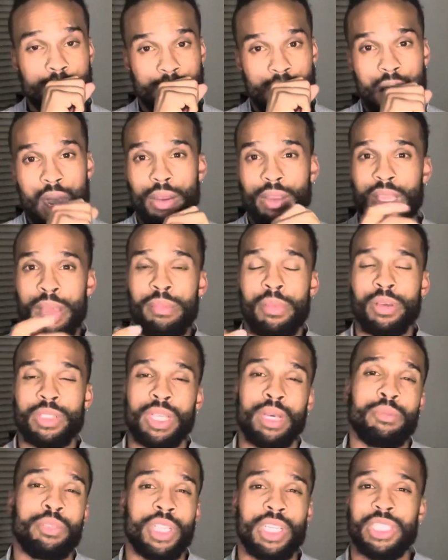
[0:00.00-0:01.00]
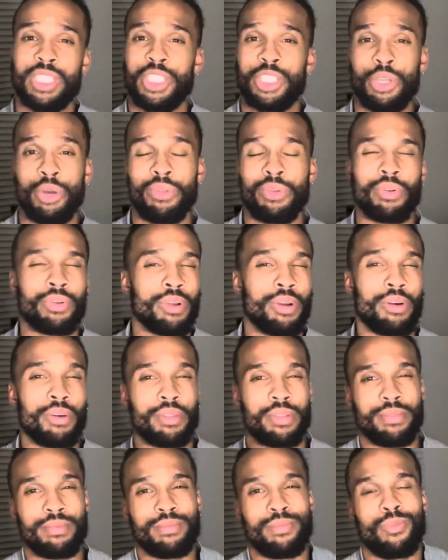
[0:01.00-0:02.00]
I'll keep those up just to show the growth.
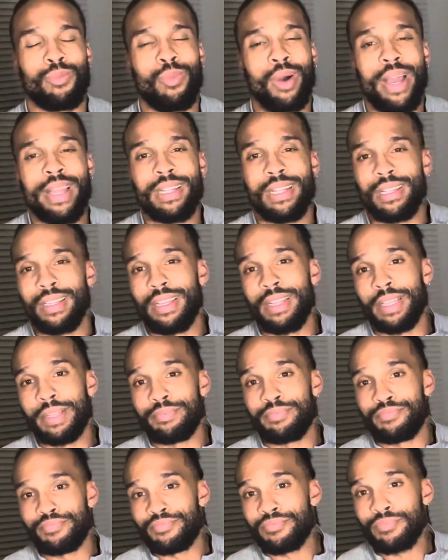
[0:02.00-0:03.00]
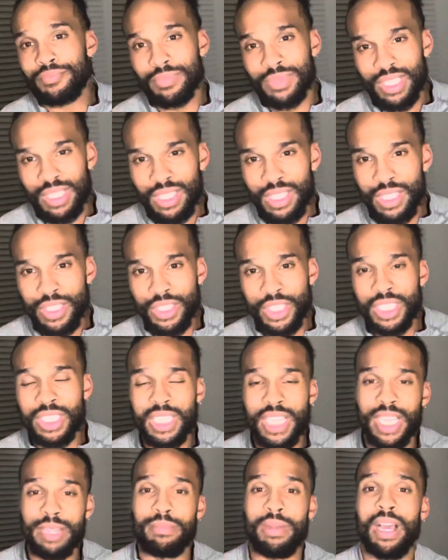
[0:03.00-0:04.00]
Why delete it? Just
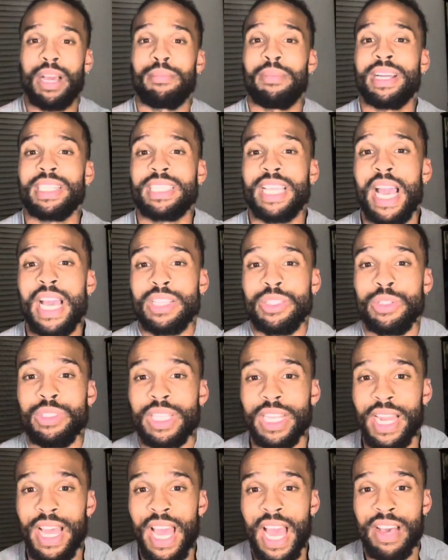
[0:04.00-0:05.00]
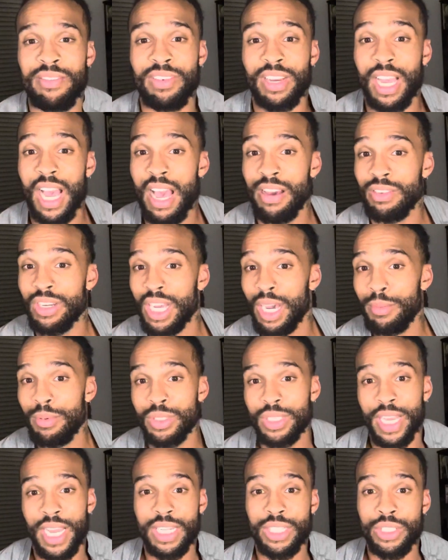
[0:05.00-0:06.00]
like my tattoos that I have a couple
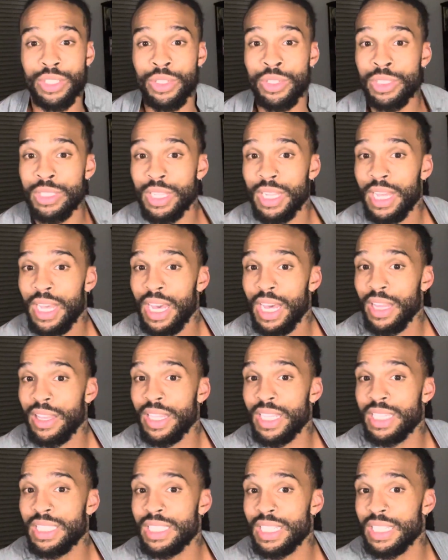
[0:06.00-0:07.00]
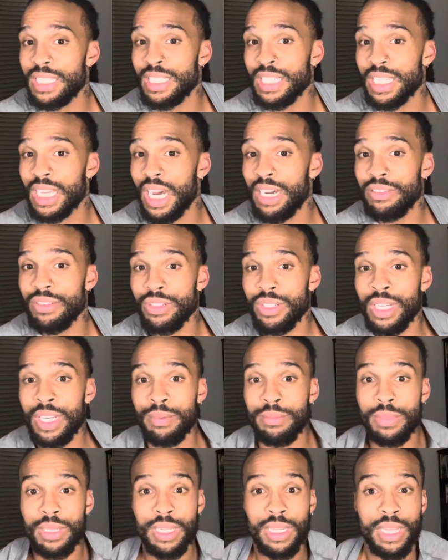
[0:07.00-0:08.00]
tattoos. This is a cover
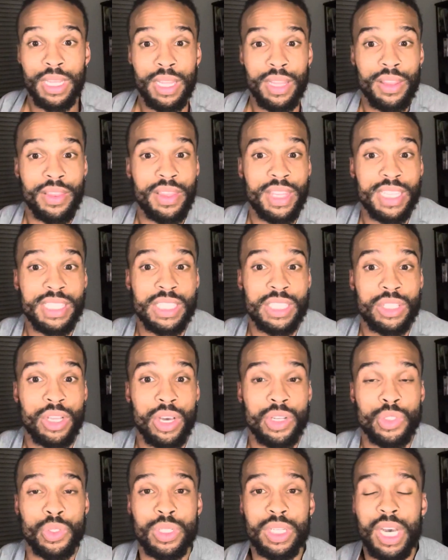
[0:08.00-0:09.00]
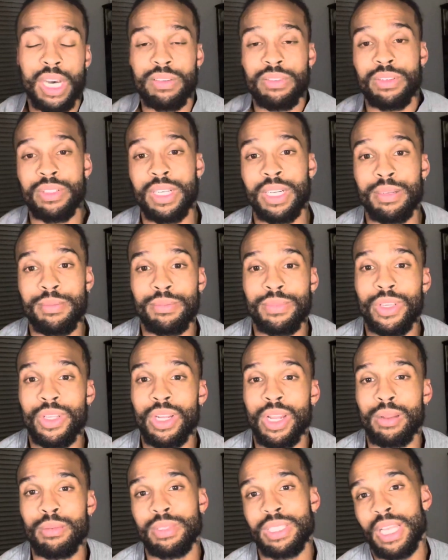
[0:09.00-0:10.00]
up. This is also a cover up. You know
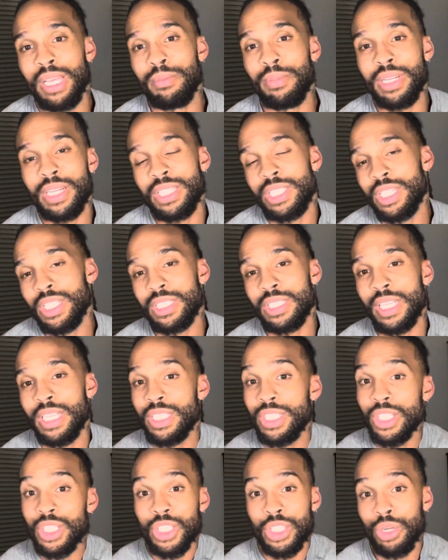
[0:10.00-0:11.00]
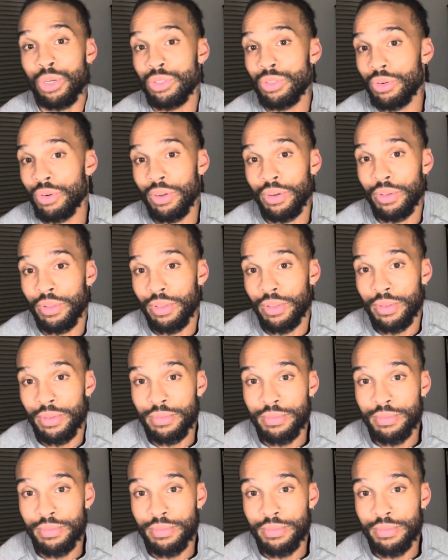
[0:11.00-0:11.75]
what I'm saying? But it just shows growth.